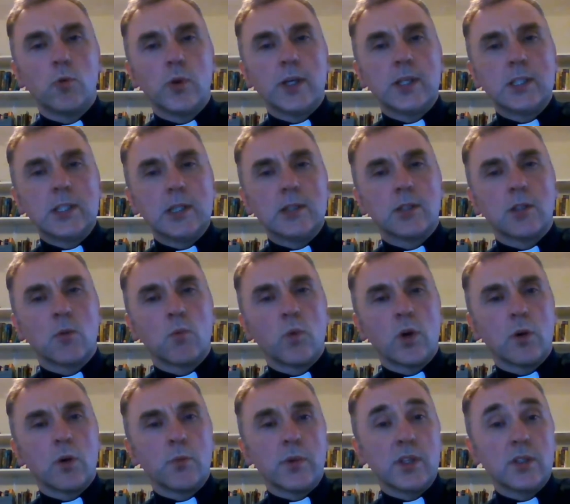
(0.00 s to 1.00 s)

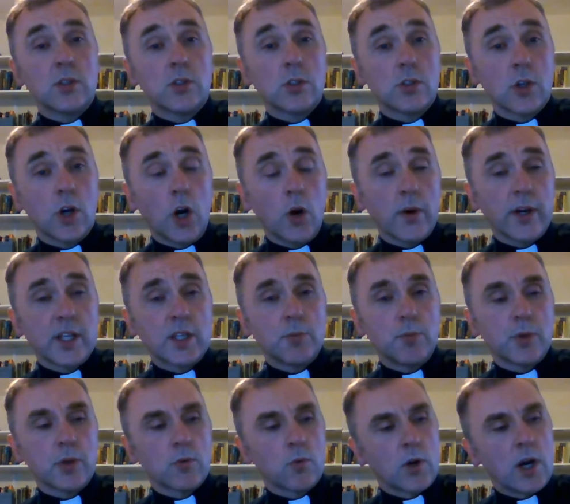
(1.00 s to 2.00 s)
racism when we saw
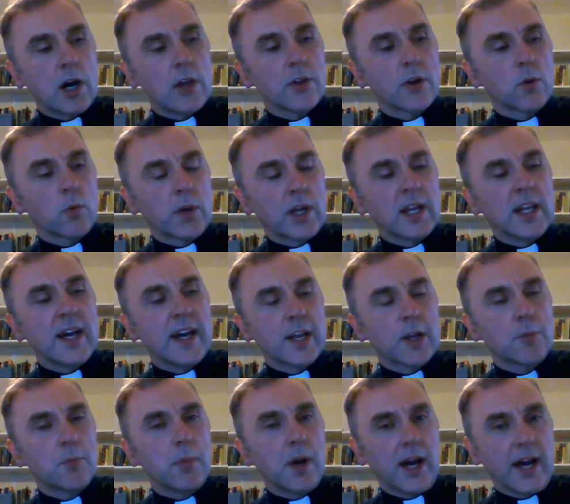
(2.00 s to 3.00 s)
it, but rather we let
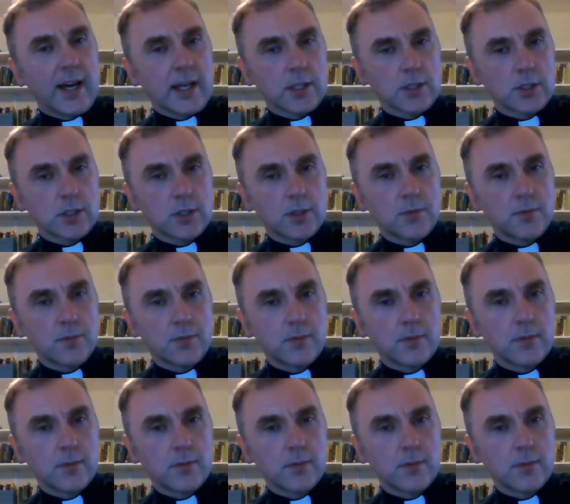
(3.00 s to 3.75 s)
it pass.